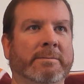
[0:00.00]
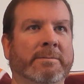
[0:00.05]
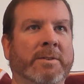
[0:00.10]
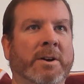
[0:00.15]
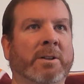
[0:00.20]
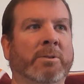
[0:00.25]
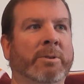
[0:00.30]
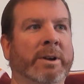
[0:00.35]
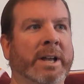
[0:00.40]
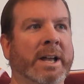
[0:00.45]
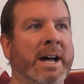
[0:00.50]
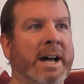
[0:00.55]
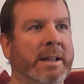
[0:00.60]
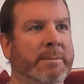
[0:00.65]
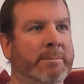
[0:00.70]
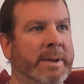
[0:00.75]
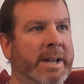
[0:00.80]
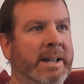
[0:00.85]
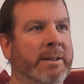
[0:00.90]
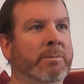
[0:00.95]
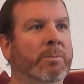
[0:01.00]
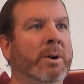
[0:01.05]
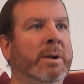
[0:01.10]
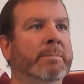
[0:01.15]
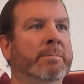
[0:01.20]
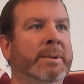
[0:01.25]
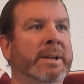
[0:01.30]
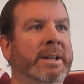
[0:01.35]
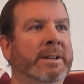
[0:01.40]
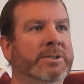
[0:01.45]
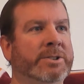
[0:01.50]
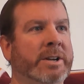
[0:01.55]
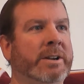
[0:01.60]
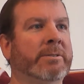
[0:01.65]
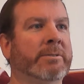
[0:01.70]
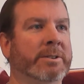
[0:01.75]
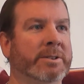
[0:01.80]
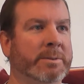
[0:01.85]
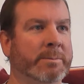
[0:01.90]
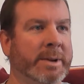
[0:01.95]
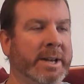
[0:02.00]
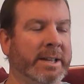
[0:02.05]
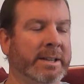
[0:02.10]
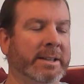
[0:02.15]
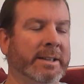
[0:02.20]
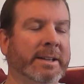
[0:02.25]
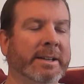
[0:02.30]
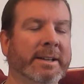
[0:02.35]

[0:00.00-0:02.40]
following God meant, what being generous meant,